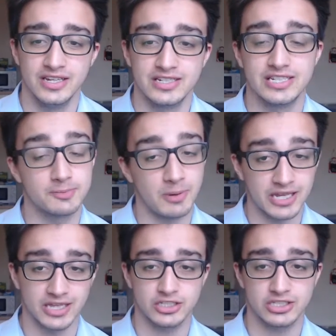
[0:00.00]
Despite
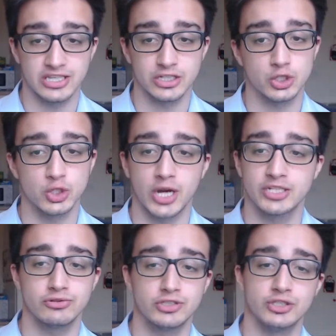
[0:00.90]
legislation trying
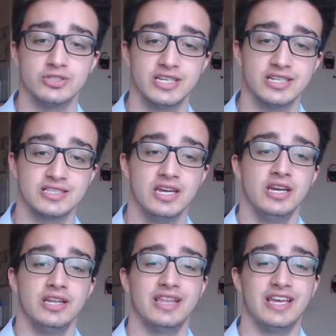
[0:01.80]
to reduce this,
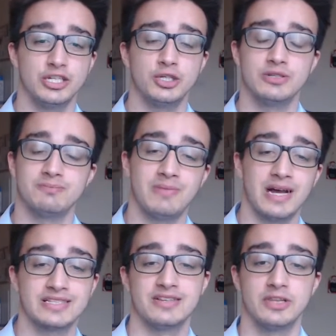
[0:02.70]
the issue is
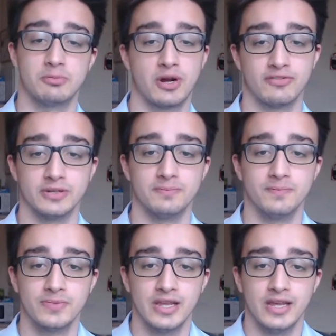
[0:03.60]
massively prevalent.
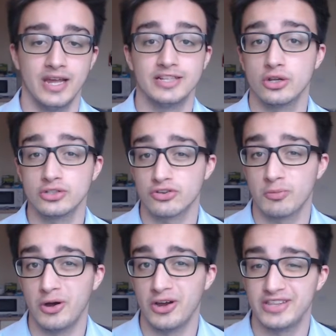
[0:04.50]
It's also
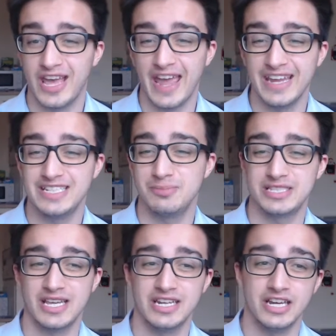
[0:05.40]
reported that
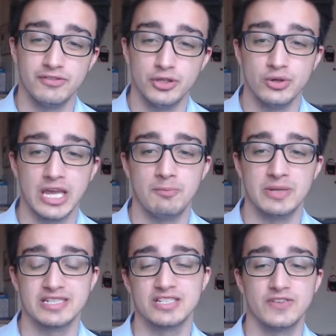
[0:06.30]
80% of UK
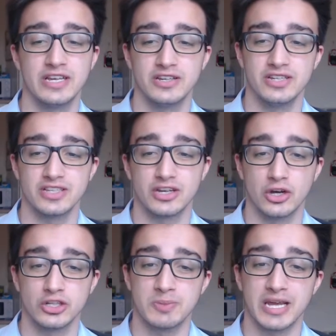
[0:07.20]
business failures are
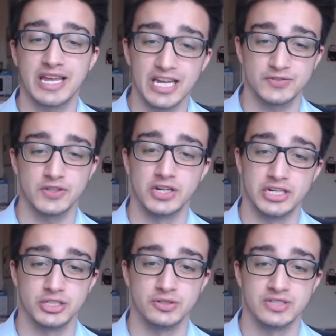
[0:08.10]
caused by cash flow
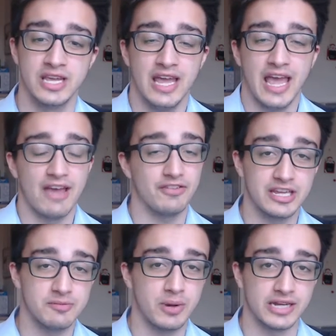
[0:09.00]
issues, heavily
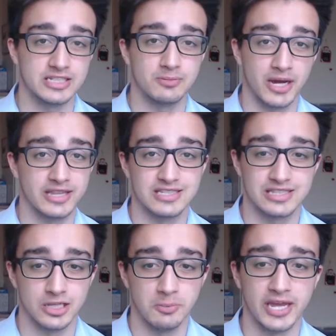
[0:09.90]
impacted by these
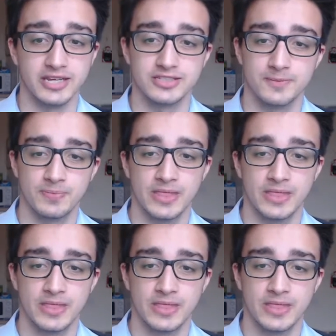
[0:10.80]
slow payers.